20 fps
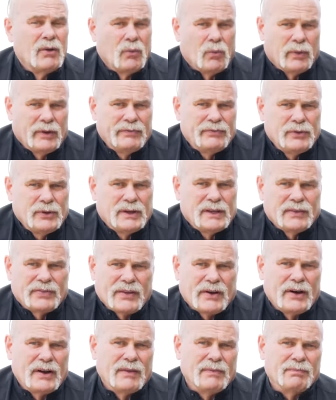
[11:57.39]
What if you get
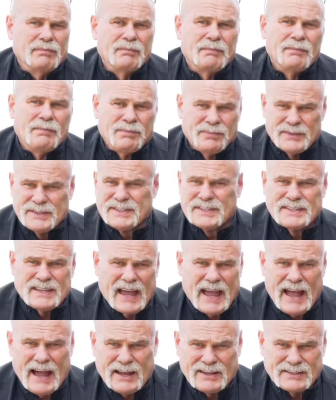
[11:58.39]
there and this is
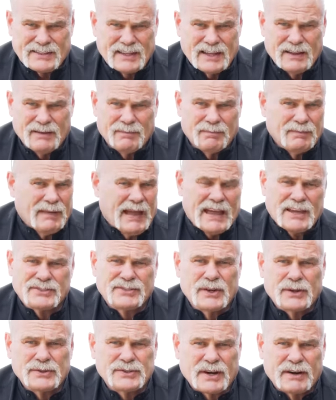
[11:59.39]
a house that has
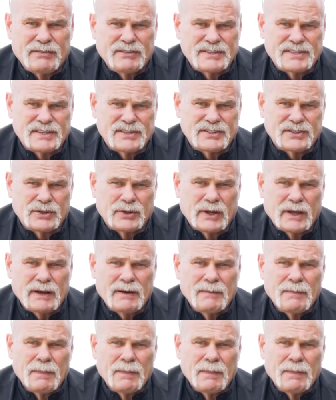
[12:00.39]
no services to it?